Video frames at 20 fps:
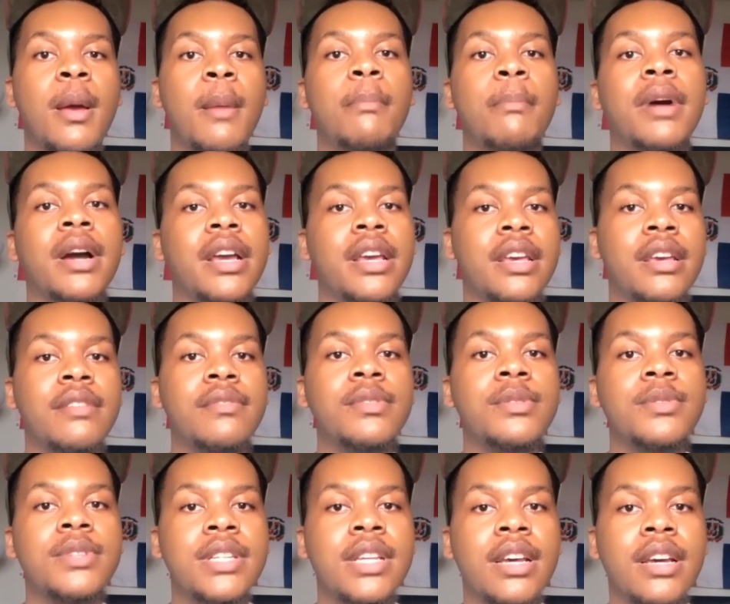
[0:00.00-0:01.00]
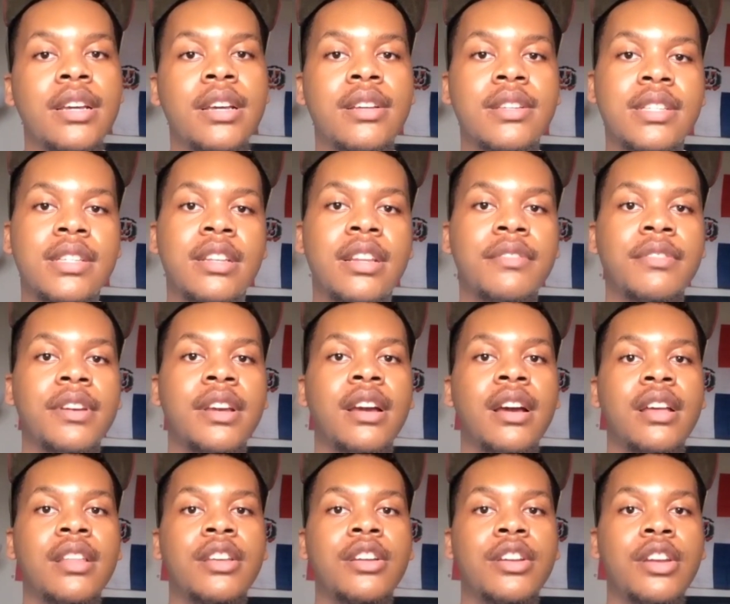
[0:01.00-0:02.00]
But if you tell your significant
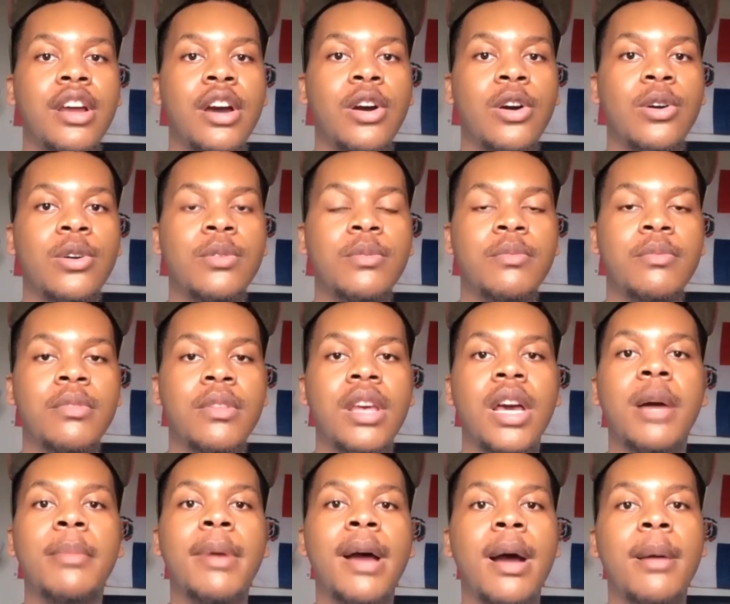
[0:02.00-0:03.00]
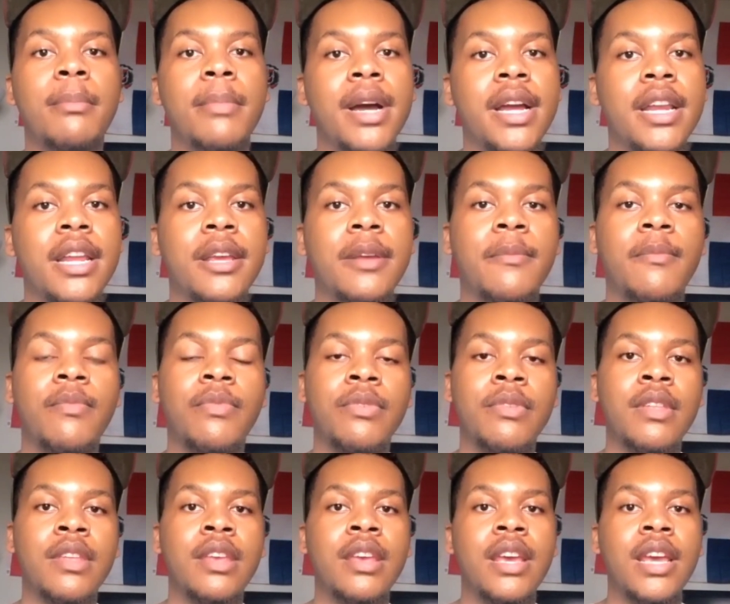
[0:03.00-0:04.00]
other no about money
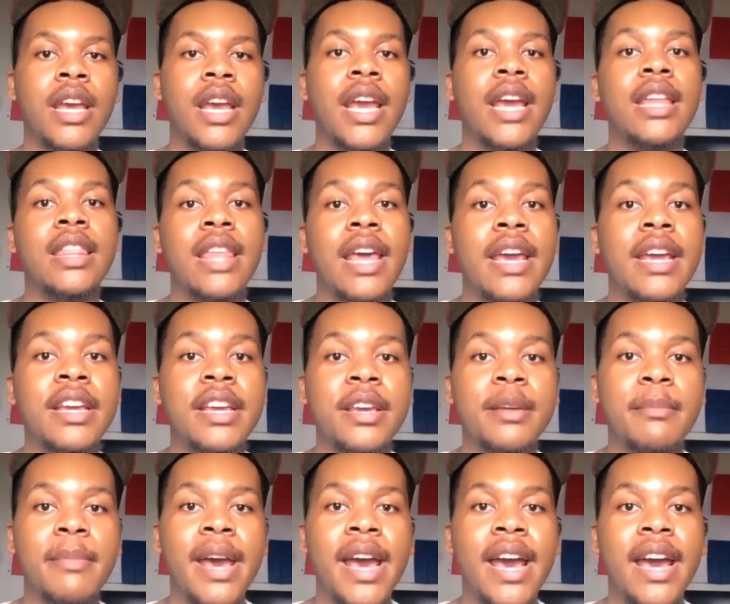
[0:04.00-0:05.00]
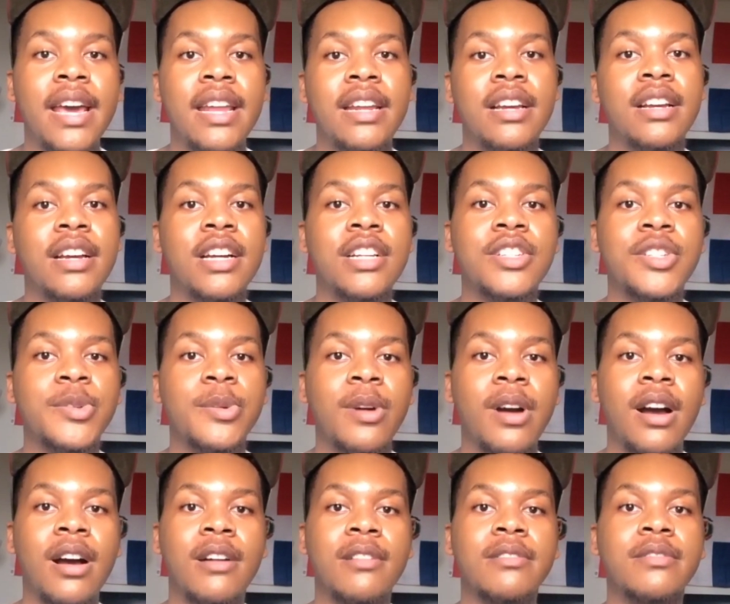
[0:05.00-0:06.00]
and they get mad and cut you
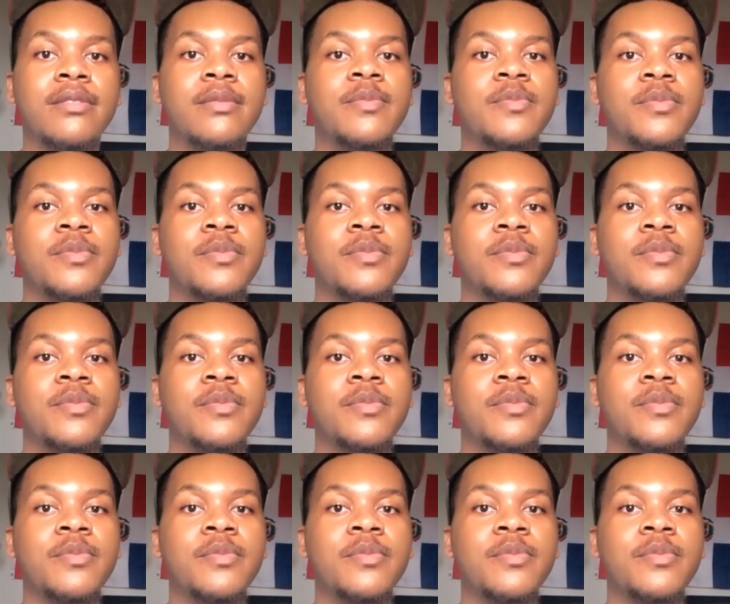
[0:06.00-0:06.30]
off,